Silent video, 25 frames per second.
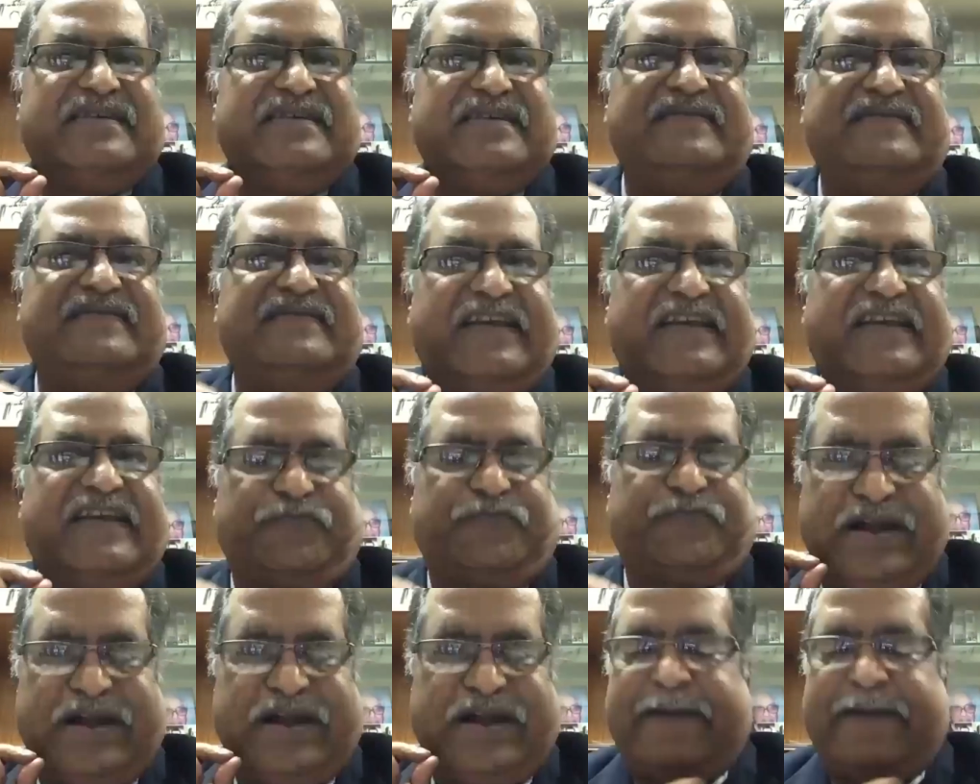Team.
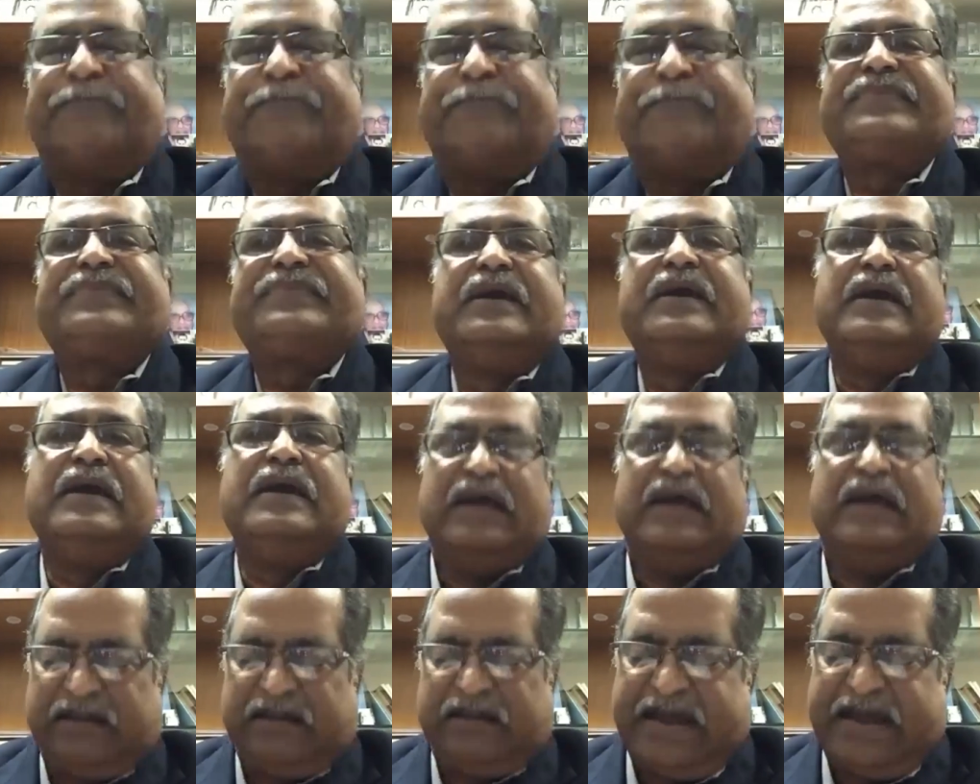The
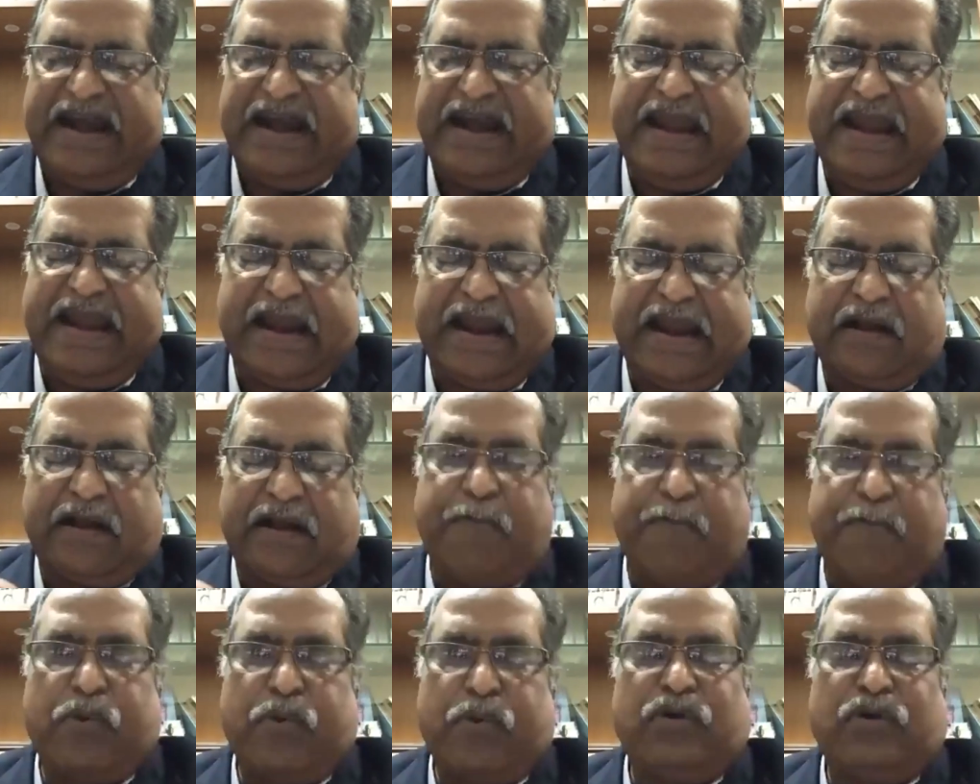Indian
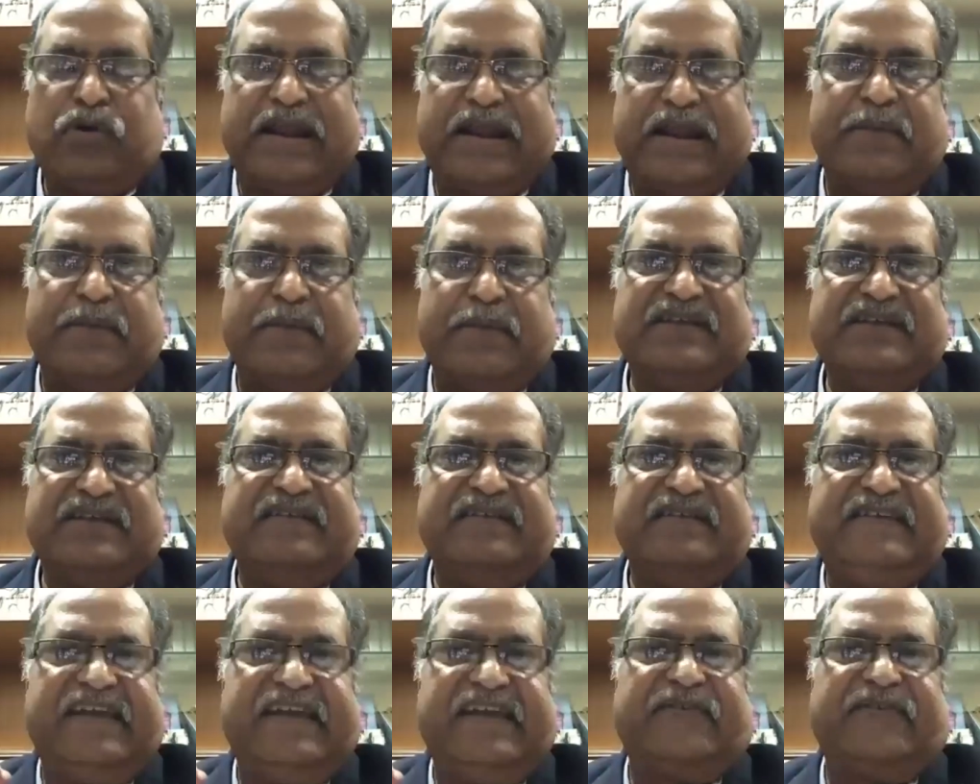Computer Emergency
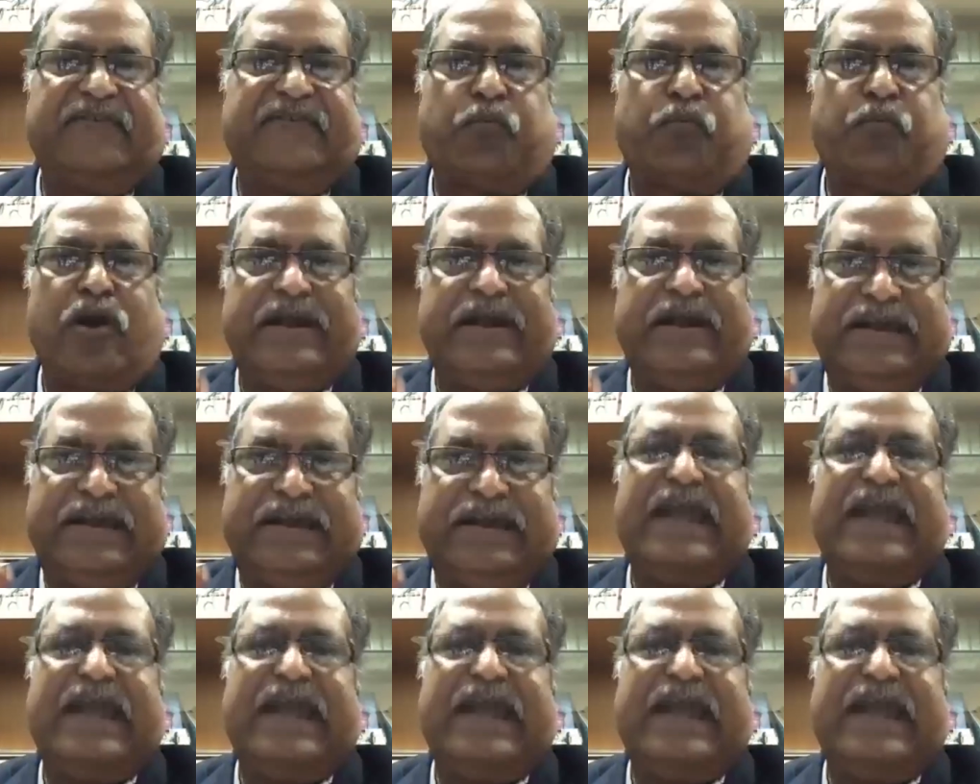Response Team